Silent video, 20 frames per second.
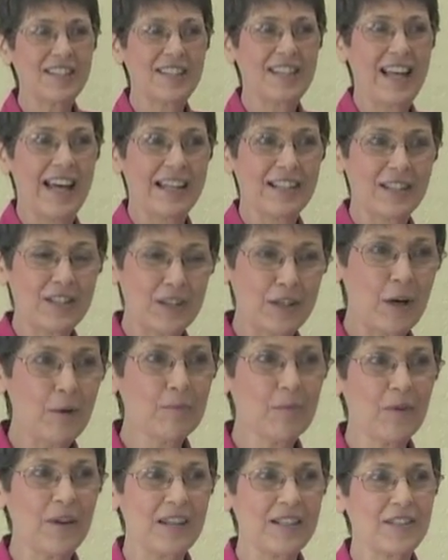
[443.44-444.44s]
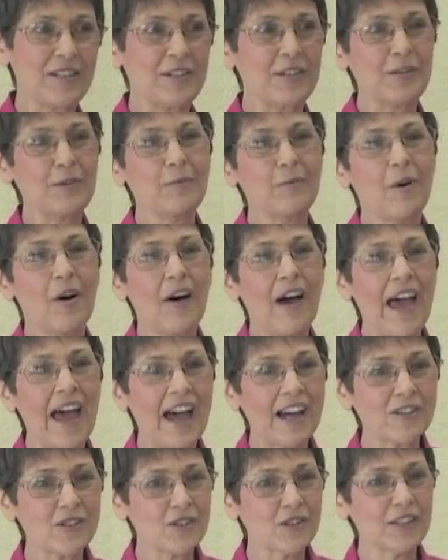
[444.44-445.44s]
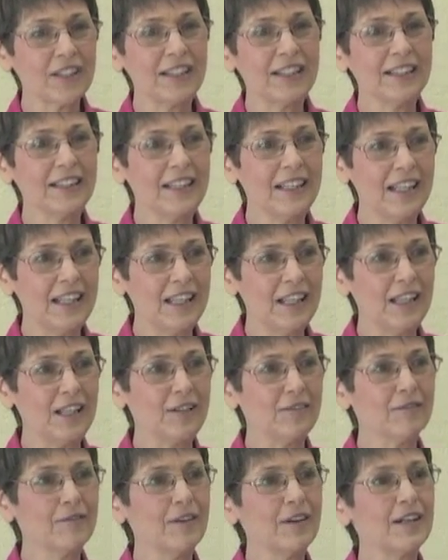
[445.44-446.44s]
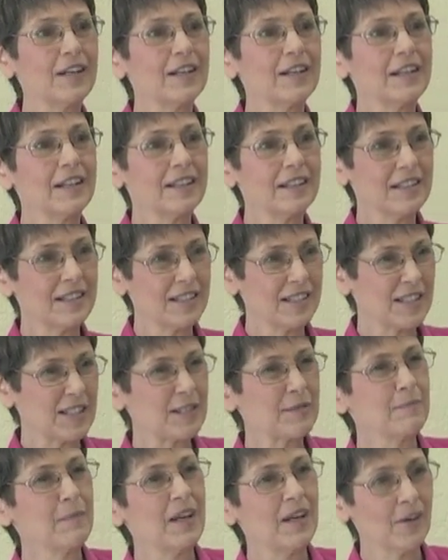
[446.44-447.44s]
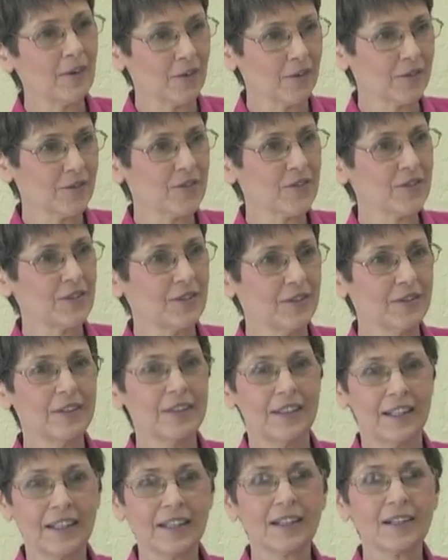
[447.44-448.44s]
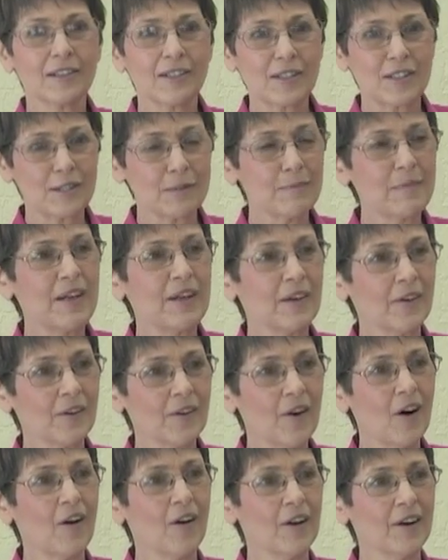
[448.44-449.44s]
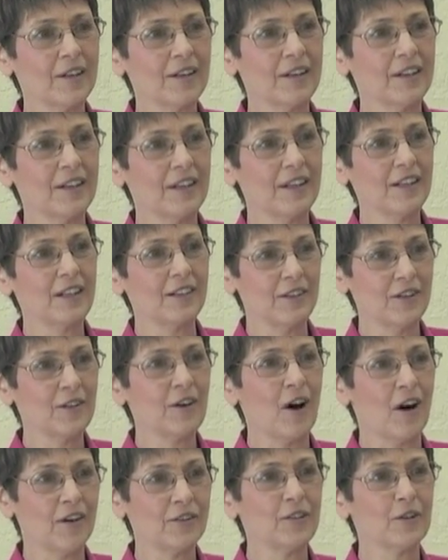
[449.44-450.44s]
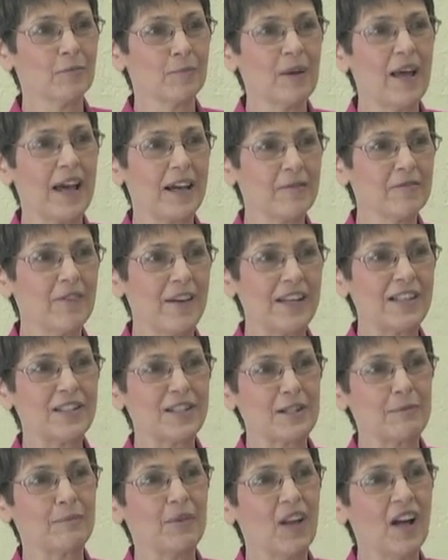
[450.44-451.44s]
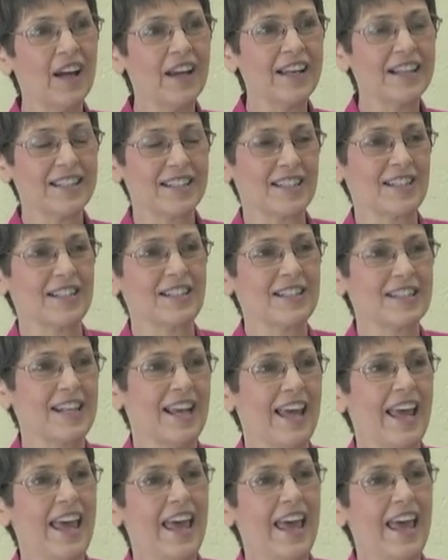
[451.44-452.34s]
is that soap residue will actually leave smears. It'll smear on your black-faced appliances.